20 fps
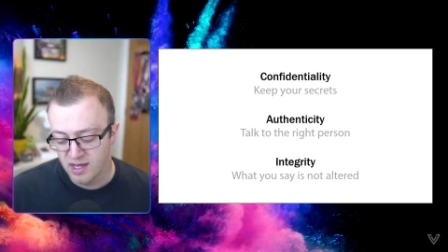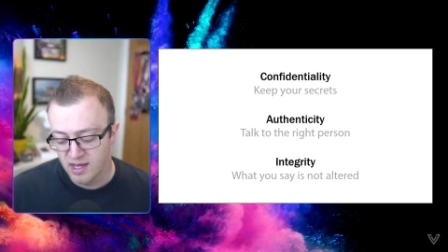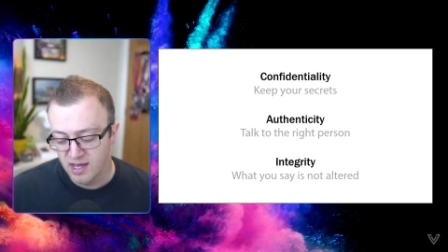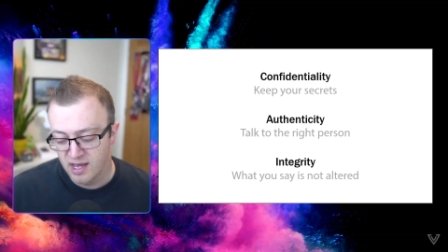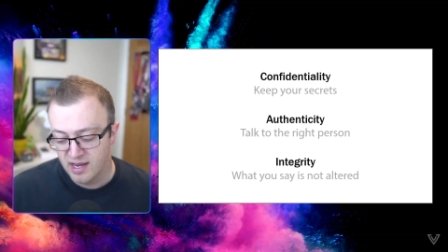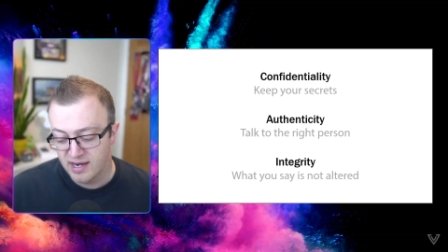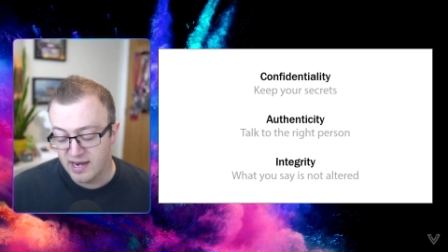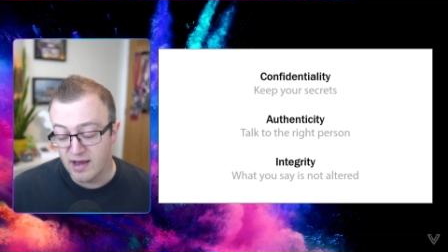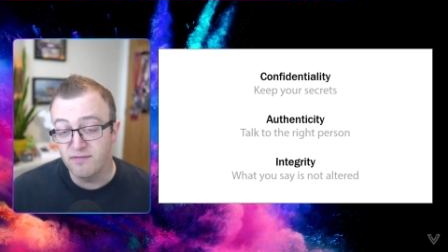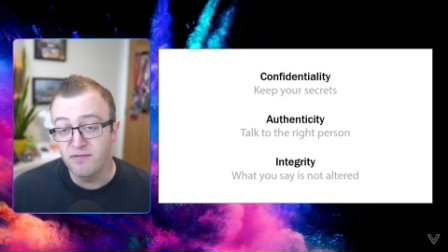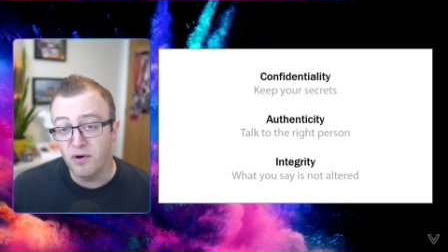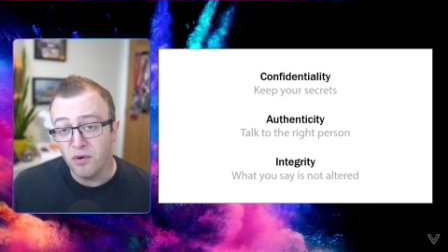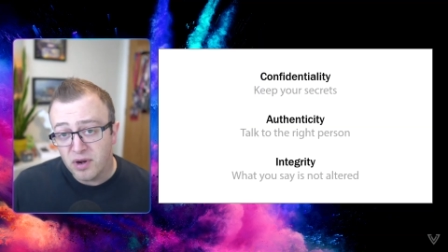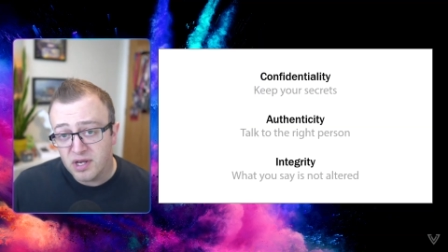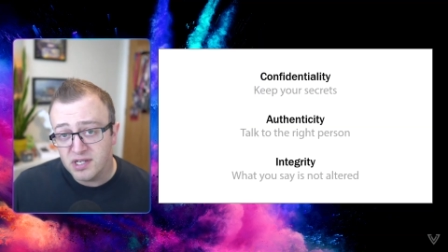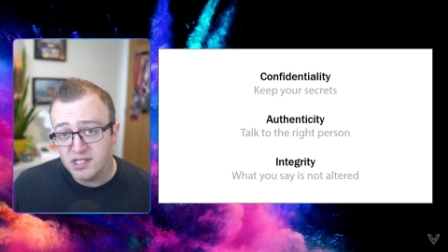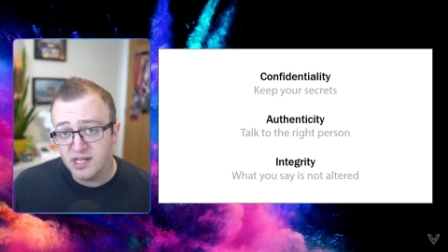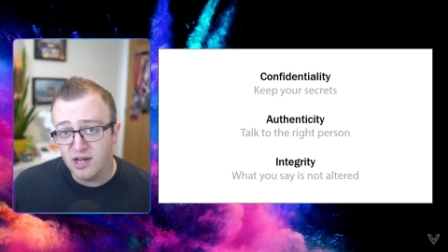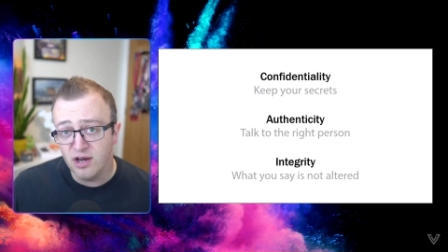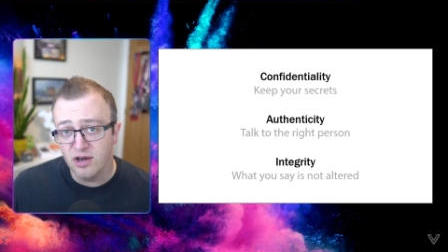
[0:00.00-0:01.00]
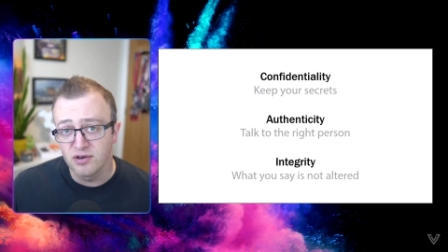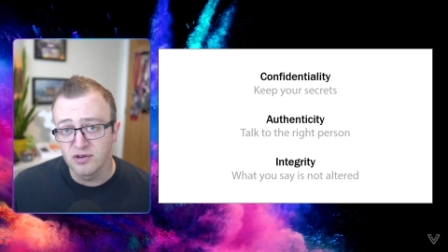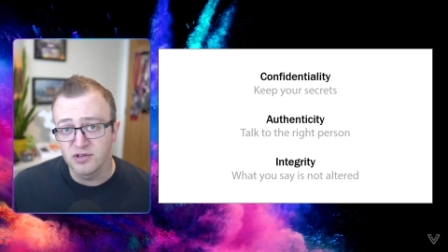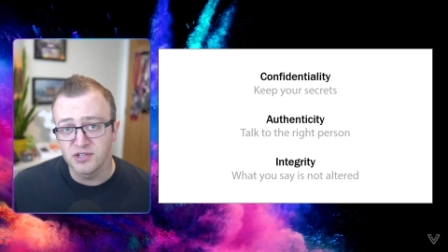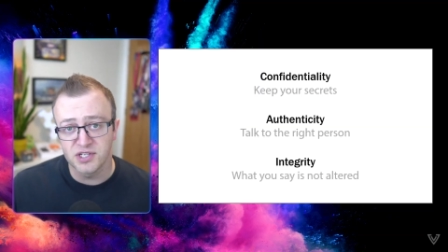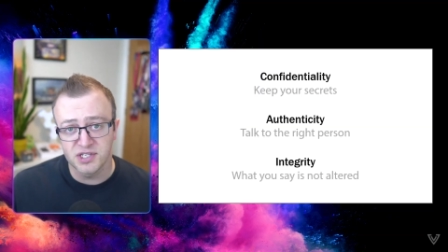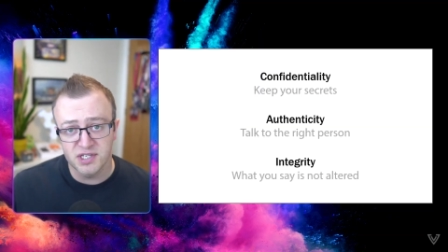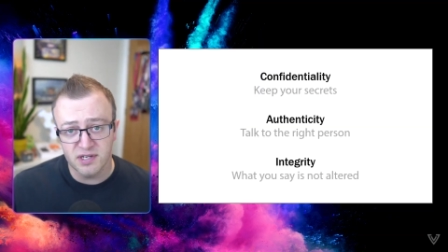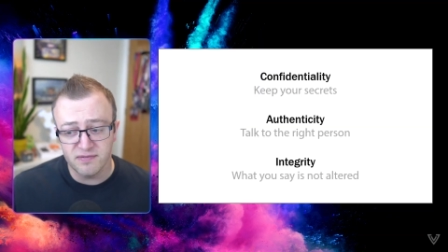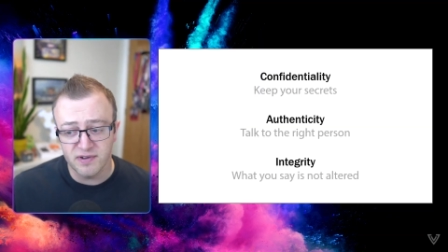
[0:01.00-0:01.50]
Now, focusing on
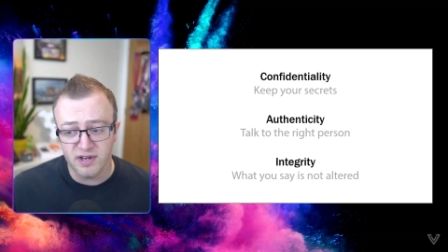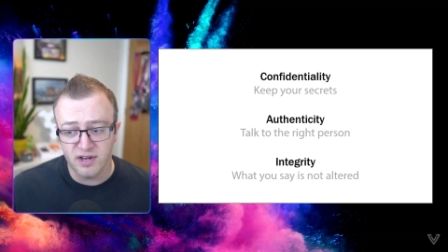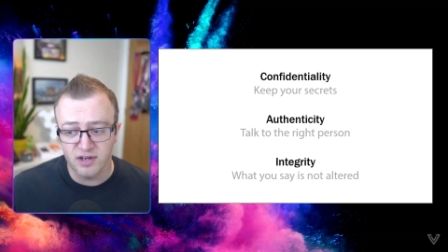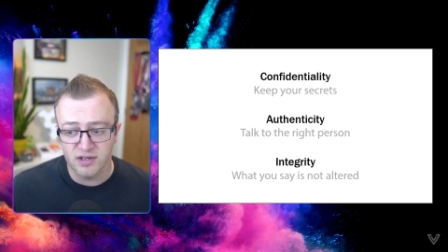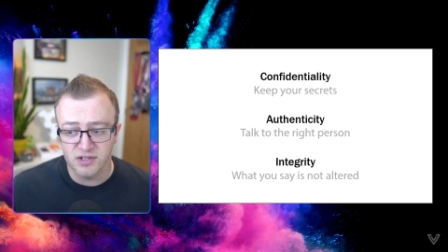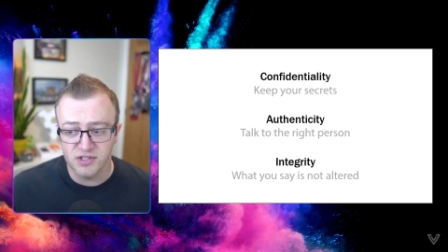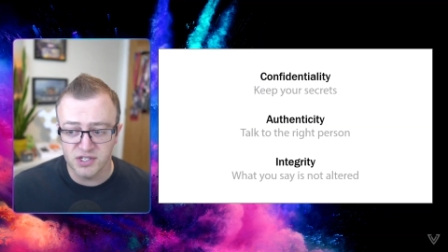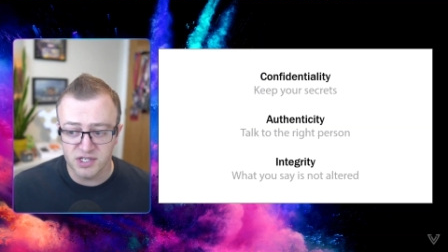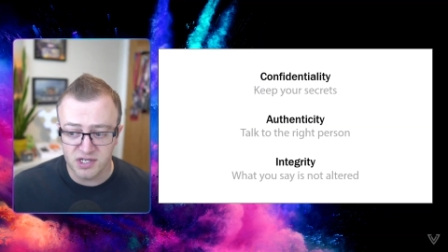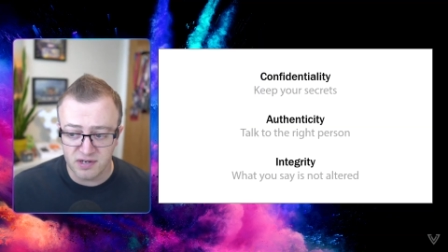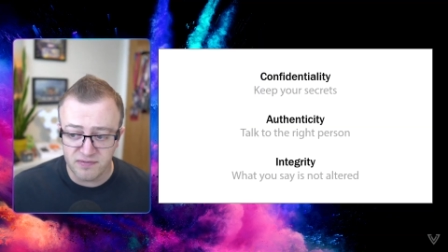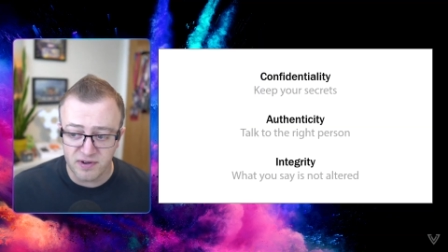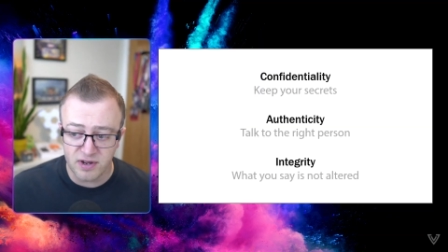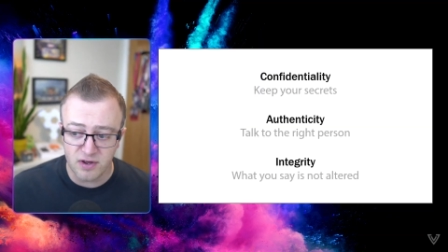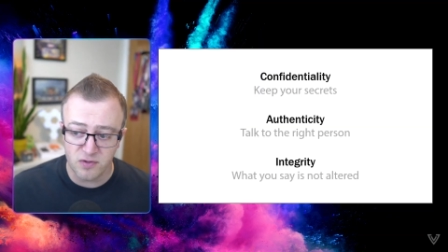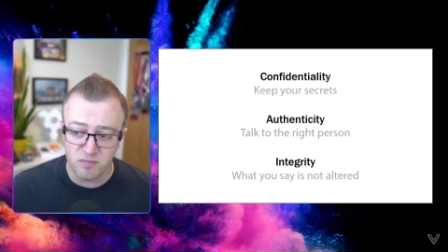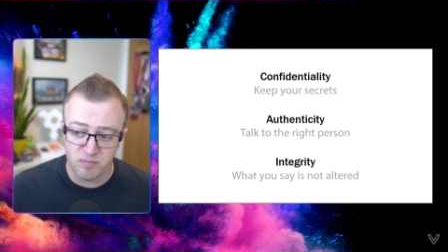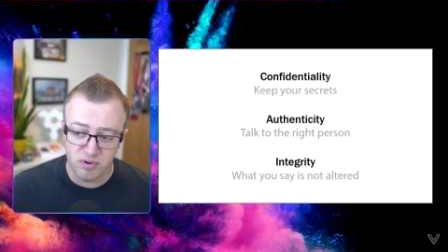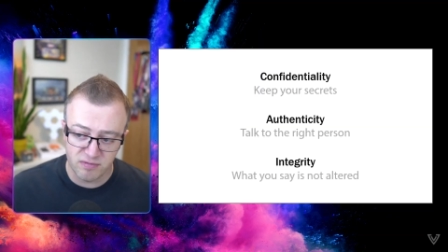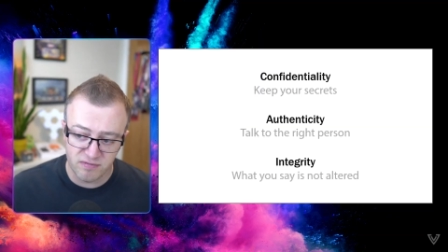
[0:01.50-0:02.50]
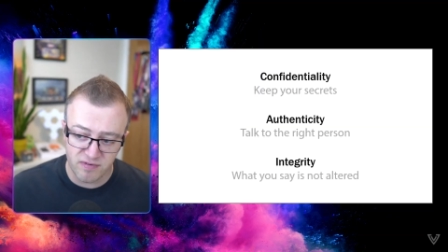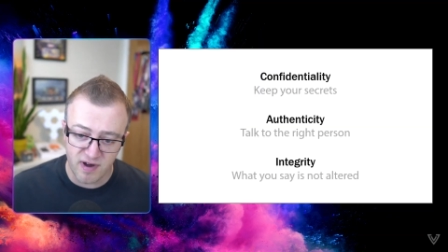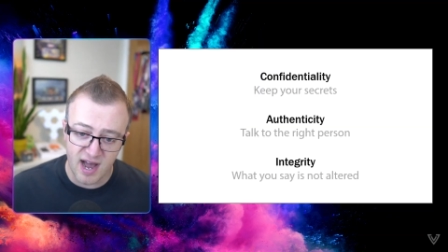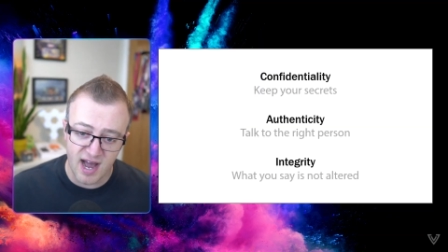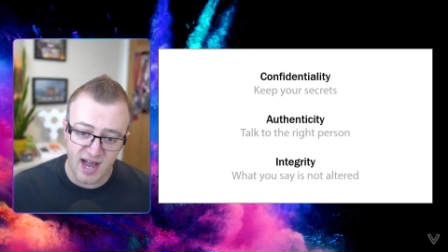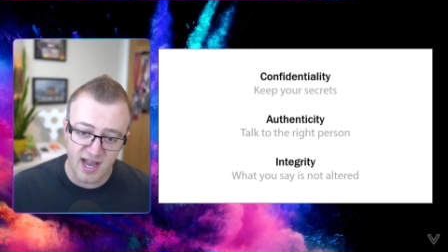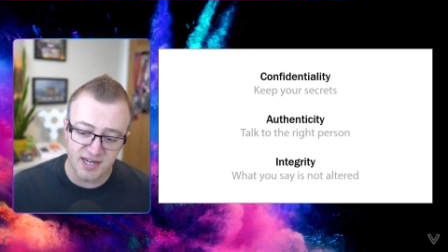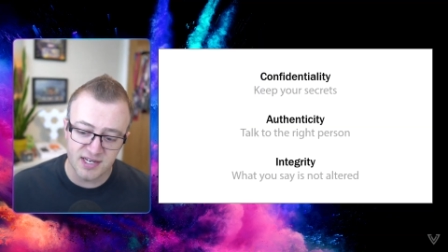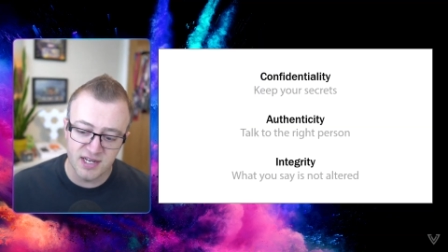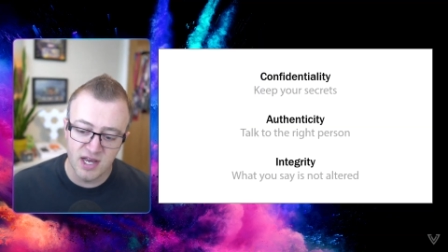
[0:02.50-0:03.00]
certificates
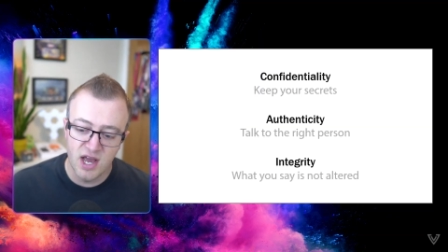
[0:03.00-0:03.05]
provide